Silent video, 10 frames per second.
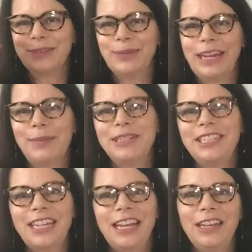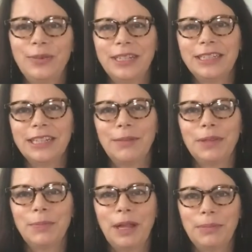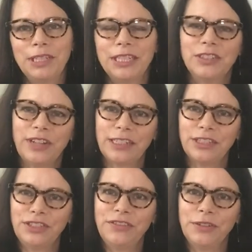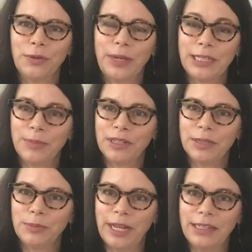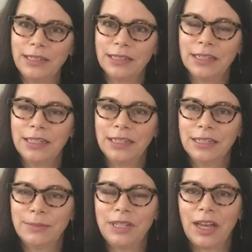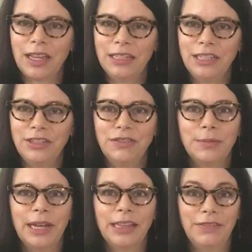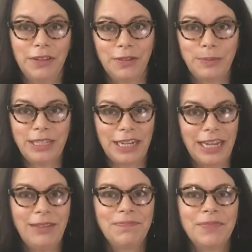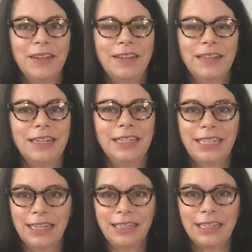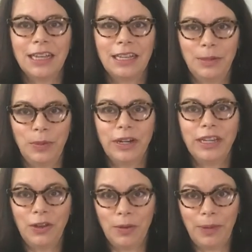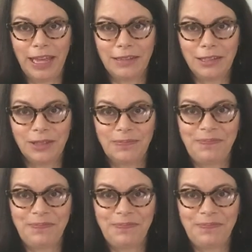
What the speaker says: My name is Jen Newens. I'm the publishing director for West Margin Press. I'm talking to you from my living room today. And yes, I am wearing yoga pants.